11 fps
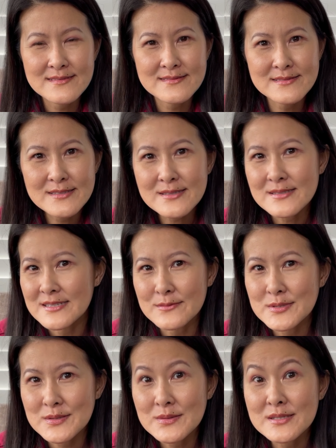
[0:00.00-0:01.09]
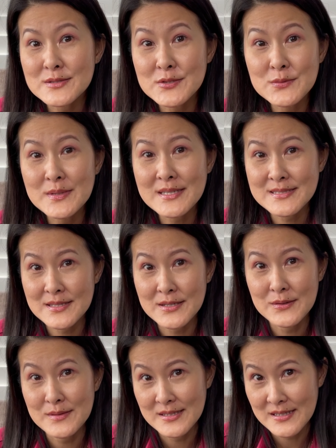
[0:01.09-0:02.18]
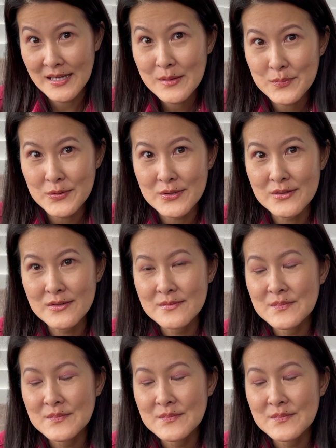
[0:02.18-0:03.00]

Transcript: literally, it was only 2 weeks ago in April,